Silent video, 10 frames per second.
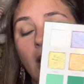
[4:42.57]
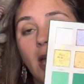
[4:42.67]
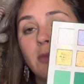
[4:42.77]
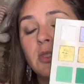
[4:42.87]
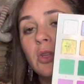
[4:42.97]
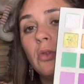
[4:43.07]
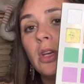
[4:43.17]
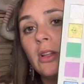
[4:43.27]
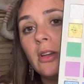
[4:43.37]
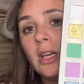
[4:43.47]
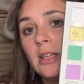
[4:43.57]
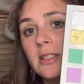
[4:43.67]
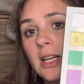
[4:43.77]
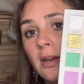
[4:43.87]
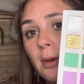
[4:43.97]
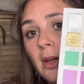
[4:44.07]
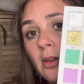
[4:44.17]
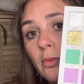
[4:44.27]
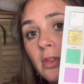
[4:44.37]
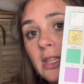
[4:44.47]
So you can look inside a
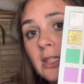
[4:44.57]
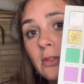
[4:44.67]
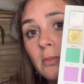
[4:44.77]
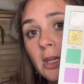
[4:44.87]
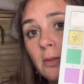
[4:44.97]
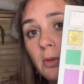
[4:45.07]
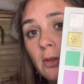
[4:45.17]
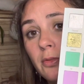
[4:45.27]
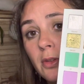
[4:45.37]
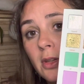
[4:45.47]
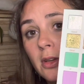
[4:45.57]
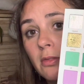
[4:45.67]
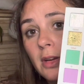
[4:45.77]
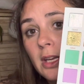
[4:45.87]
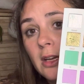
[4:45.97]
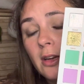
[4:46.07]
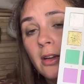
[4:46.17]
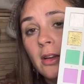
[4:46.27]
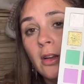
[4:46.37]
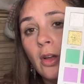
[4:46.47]
palette, what these would make a beautiful look right here.
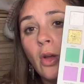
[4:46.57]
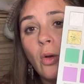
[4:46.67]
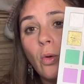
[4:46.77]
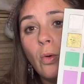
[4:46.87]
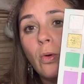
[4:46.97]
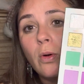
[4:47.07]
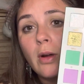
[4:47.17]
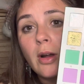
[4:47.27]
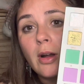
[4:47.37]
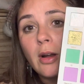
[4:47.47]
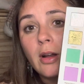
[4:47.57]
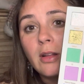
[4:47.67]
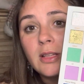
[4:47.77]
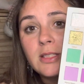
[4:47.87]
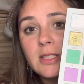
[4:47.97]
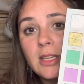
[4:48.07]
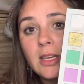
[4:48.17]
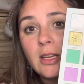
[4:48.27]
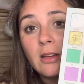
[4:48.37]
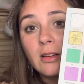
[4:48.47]
Or let's
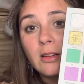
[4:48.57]
see,